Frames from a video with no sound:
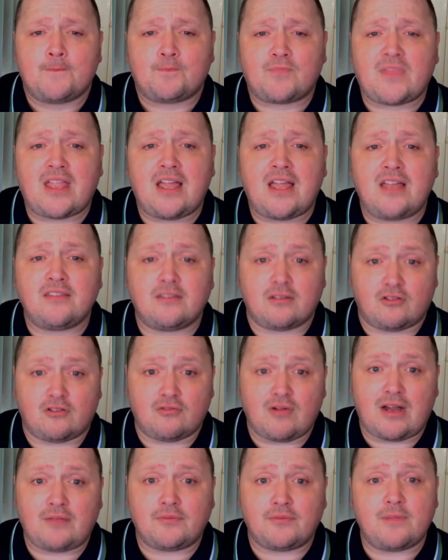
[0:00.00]
and the
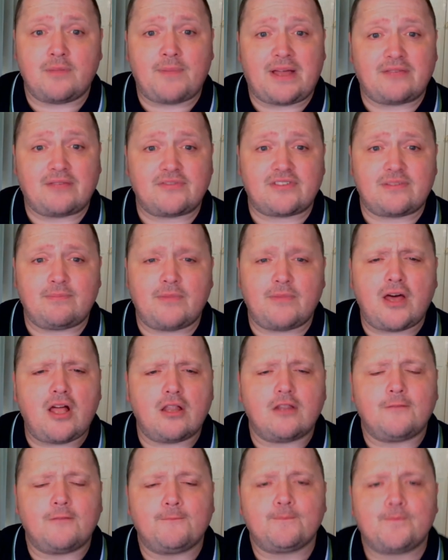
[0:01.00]
ground the bouncing
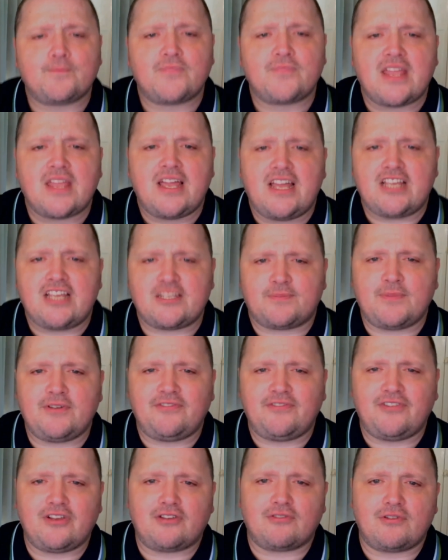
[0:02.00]
ball. As
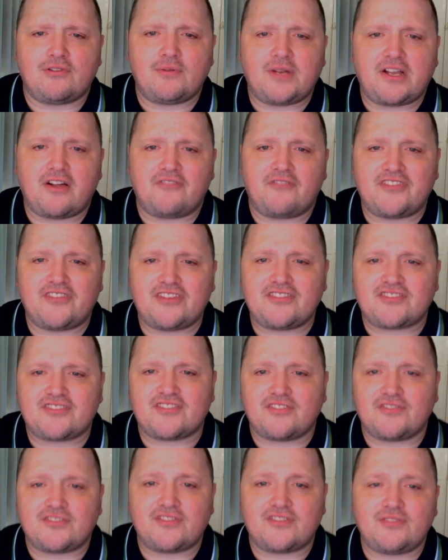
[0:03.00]
Milford grew in confidence,
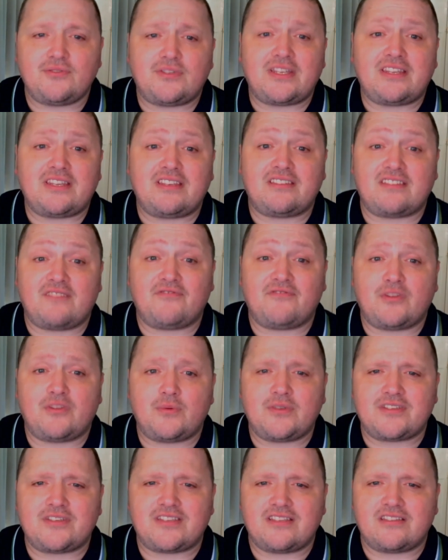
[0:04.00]
so too did his
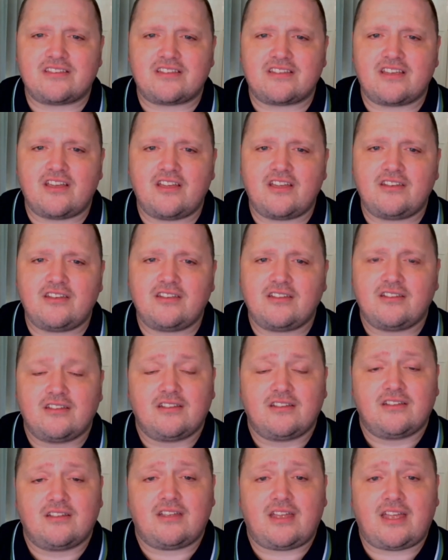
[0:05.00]
influence in turn,
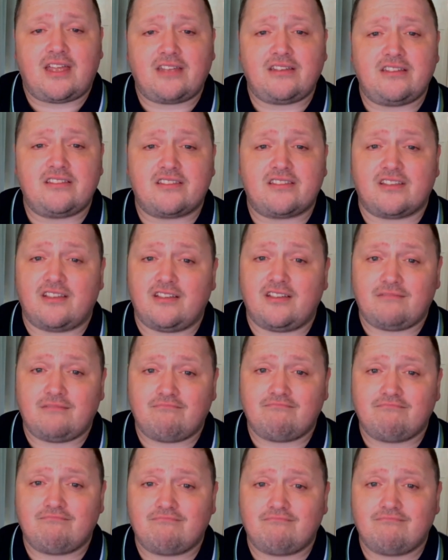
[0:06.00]
and in turn,
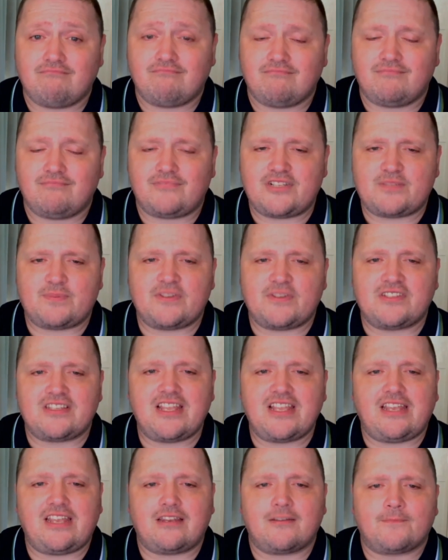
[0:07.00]
his
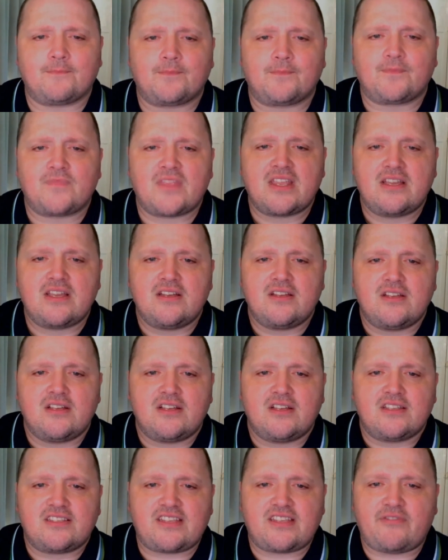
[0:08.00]
lead.
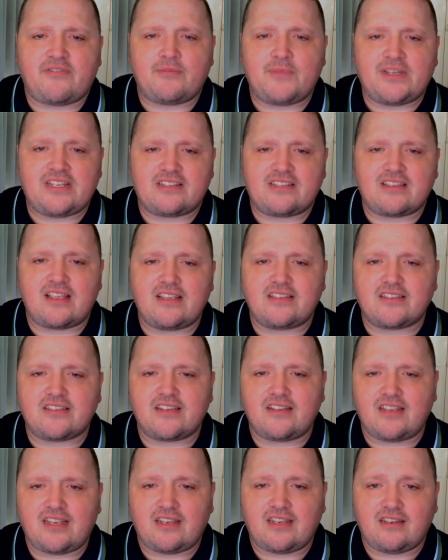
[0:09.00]
7 minutes
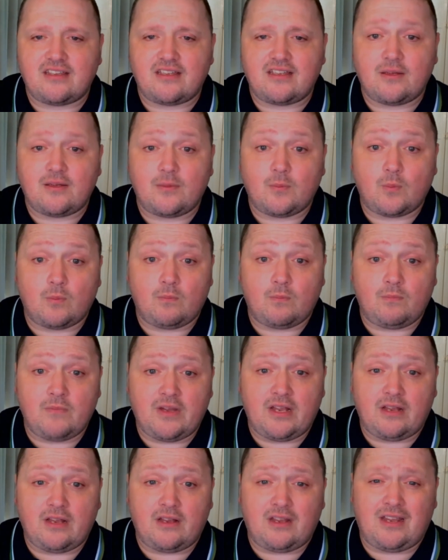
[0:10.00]
later,
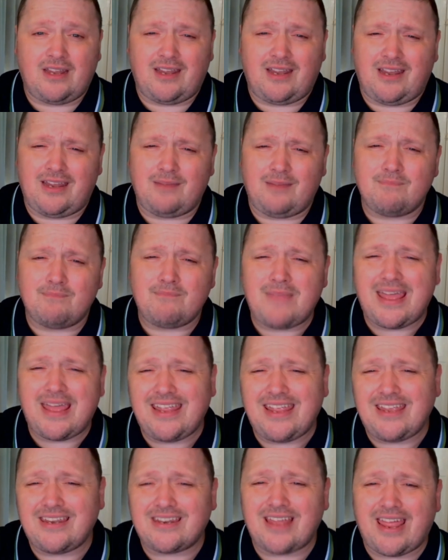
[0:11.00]
he
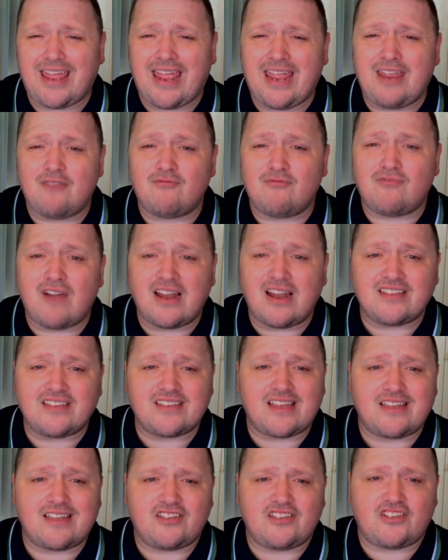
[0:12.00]
made a right
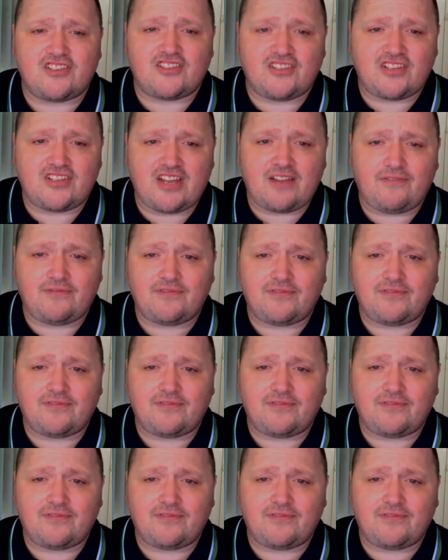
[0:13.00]
side shift